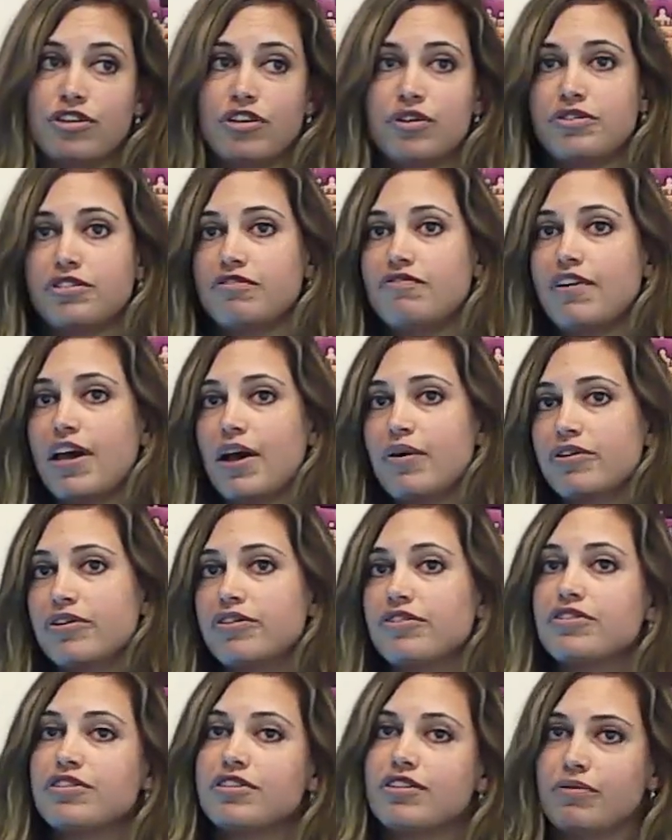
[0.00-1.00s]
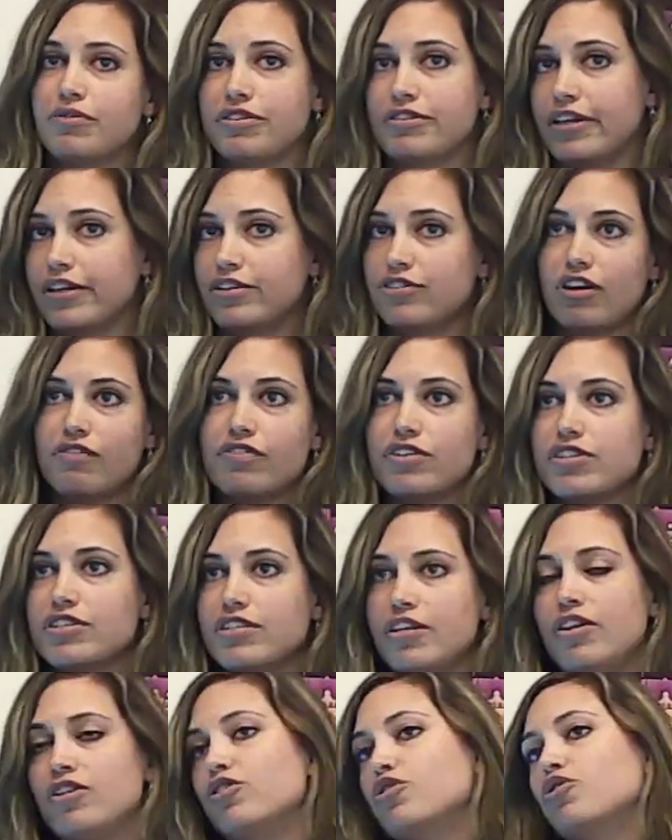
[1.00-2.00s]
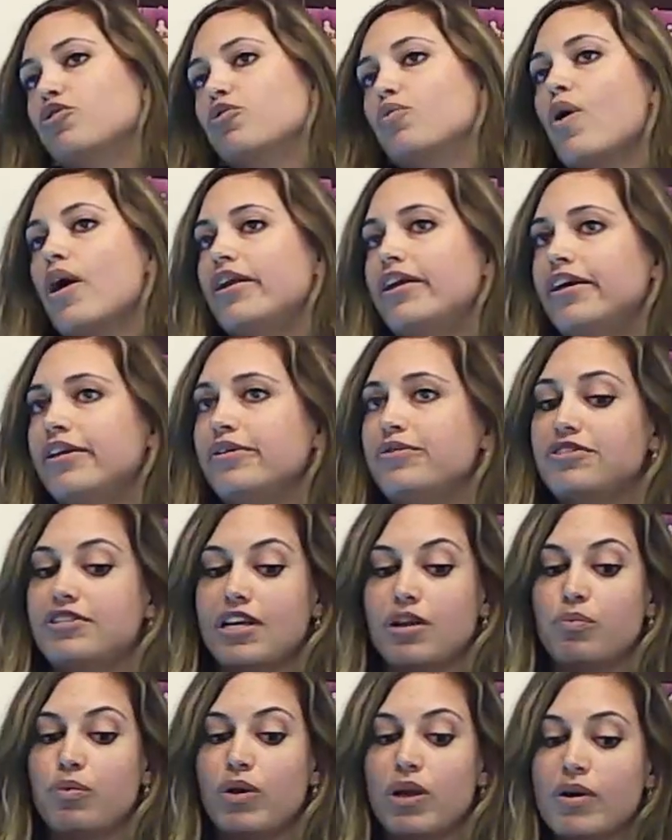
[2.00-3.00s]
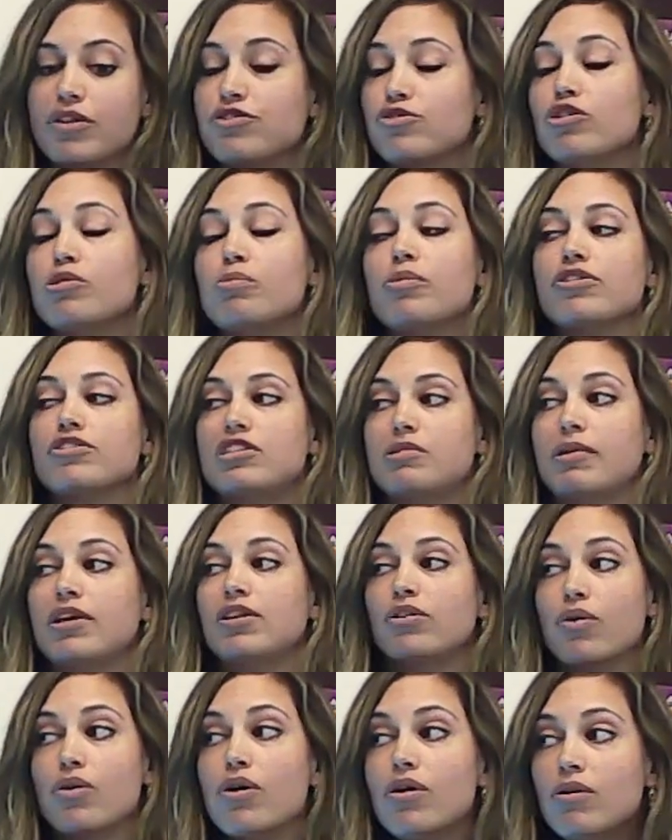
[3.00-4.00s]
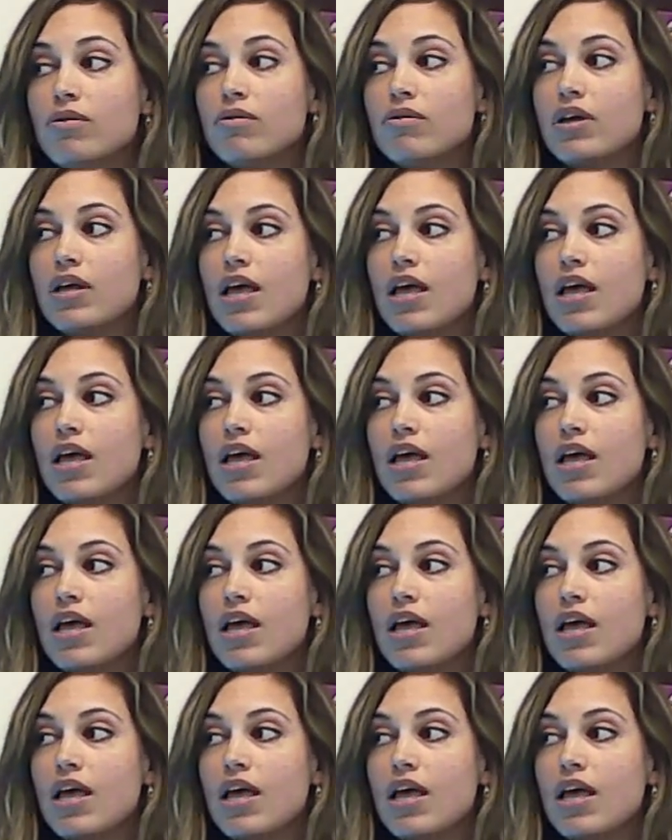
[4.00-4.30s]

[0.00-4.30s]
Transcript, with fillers: It was the founders. It was like Jefferson who wanted, who said, "We want school boards to be local.